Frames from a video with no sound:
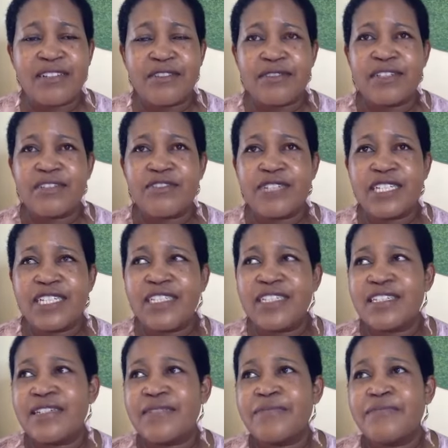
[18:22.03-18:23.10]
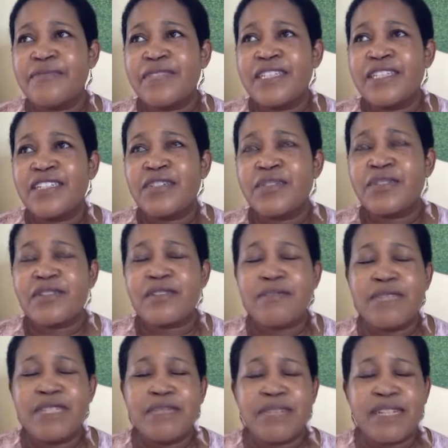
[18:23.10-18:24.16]
The retreat, it was
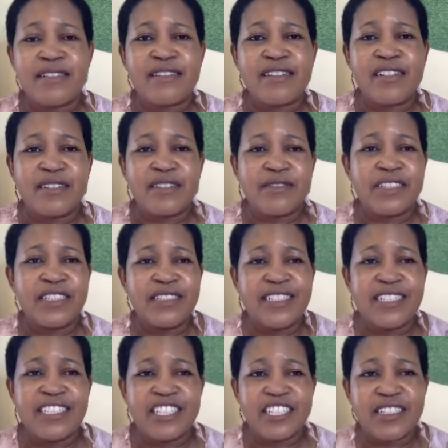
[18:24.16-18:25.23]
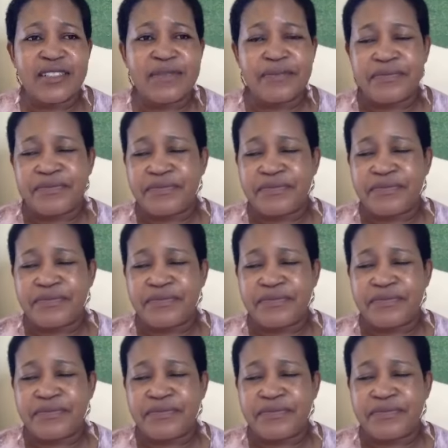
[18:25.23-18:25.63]
me, myself, and nature.